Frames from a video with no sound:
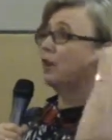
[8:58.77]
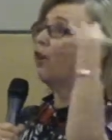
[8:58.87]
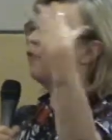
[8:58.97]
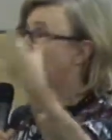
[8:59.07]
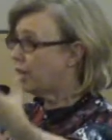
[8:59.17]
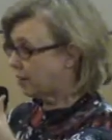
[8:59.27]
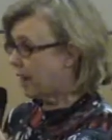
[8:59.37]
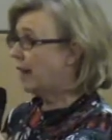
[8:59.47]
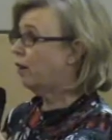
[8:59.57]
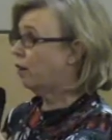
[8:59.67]
an overt
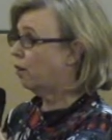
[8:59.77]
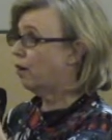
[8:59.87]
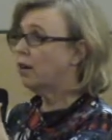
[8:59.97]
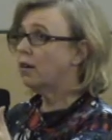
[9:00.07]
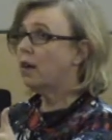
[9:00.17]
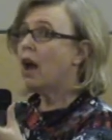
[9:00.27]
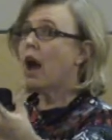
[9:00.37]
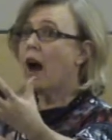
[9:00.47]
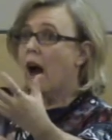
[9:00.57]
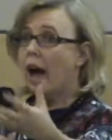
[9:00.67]
takeover,
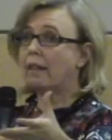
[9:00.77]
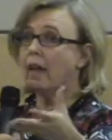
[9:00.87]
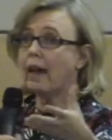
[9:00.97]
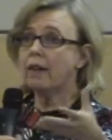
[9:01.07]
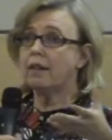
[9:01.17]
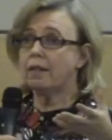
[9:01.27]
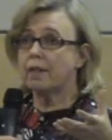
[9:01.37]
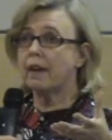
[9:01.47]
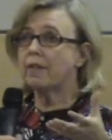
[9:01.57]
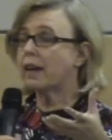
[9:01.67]
I like to
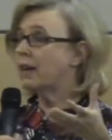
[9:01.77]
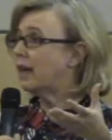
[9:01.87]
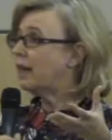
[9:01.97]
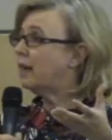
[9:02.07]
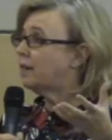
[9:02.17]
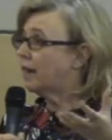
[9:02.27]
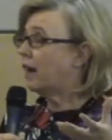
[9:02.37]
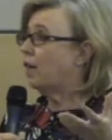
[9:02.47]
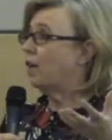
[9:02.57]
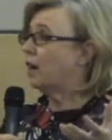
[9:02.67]
think that Canadians
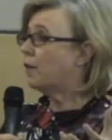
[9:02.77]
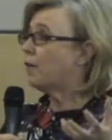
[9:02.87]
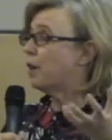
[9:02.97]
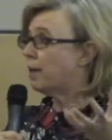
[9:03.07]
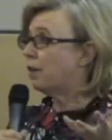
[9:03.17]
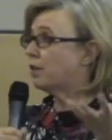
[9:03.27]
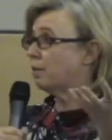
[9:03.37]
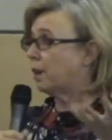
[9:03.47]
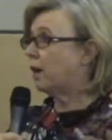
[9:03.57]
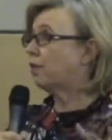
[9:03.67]
care enough about
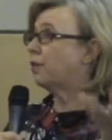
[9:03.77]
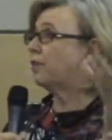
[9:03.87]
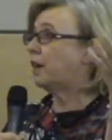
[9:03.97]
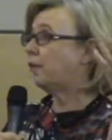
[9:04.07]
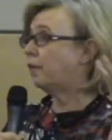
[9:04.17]
democracy,